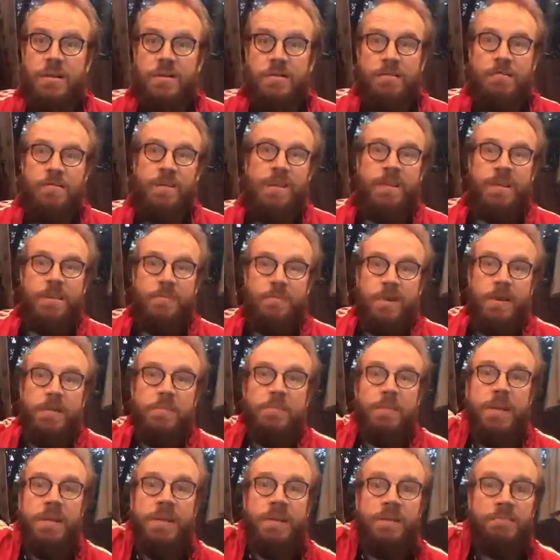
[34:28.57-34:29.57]
By
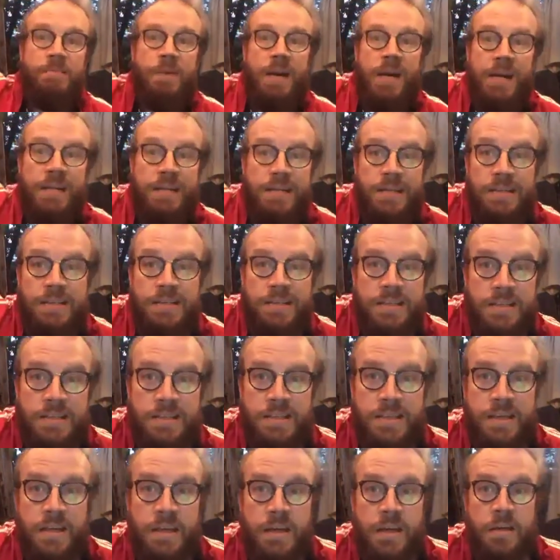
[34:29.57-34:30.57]

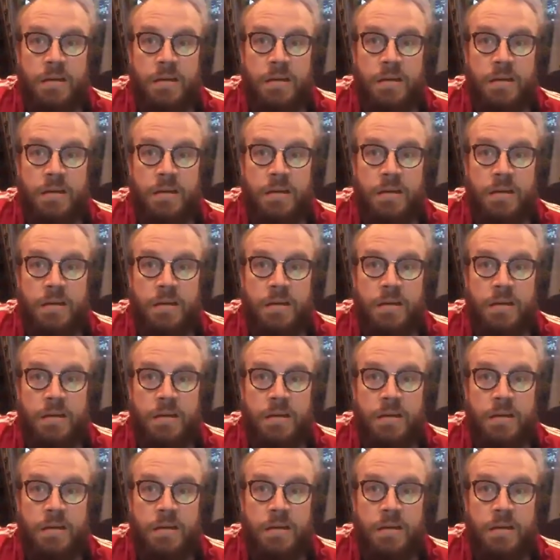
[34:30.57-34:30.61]
1860,